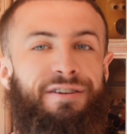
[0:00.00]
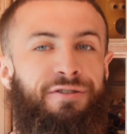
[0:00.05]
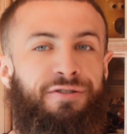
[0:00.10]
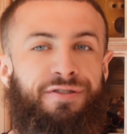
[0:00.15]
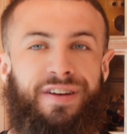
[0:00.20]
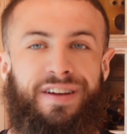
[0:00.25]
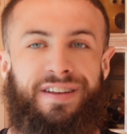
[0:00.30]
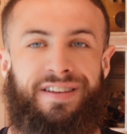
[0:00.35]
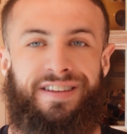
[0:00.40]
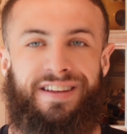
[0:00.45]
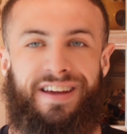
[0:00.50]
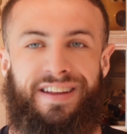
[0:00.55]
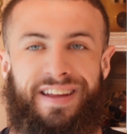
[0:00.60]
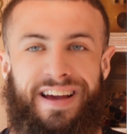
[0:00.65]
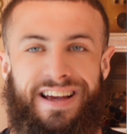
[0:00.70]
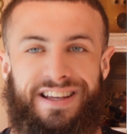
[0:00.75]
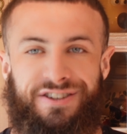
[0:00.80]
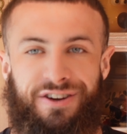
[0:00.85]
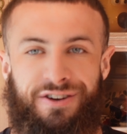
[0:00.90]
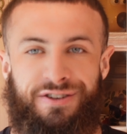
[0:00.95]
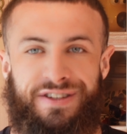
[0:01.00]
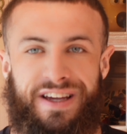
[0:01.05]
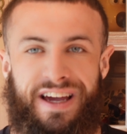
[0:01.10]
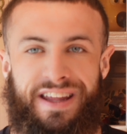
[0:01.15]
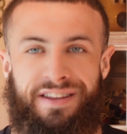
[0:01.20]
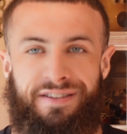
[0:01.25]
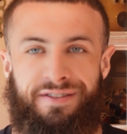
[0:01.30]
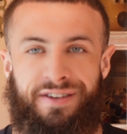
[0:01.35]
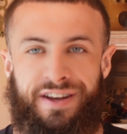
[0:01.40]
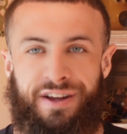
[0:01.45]
everything, and that is going to
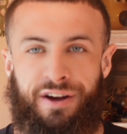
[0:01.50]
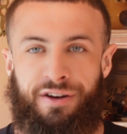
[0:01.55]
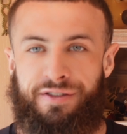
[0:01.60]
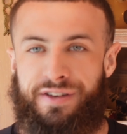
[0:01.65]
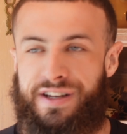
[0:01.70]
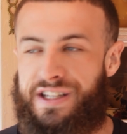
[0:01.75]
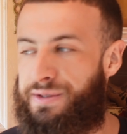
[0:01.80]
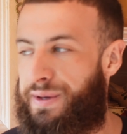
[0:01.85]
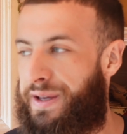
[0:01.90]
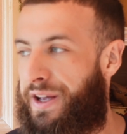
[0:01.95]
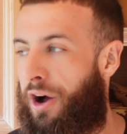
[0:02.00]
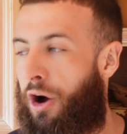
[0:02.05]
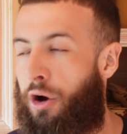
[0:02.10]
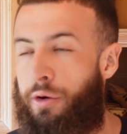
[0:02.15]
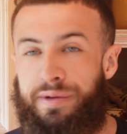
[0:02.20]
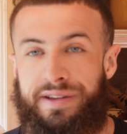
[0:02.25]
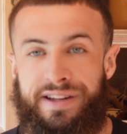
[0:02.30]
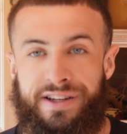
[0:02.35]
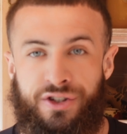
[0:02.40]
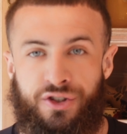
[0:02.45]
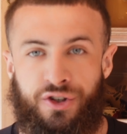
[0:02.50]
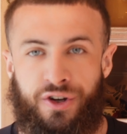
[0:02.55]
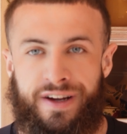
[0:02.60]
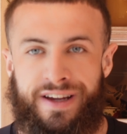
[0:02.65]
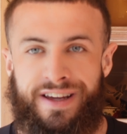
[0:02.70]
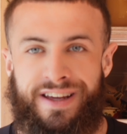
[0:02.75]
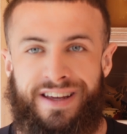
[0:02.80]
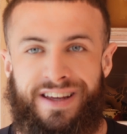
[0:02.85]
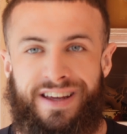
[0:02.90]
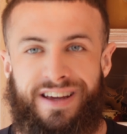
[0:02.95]
end the video for this week. I hope you did
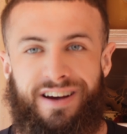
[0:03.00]
enjoy.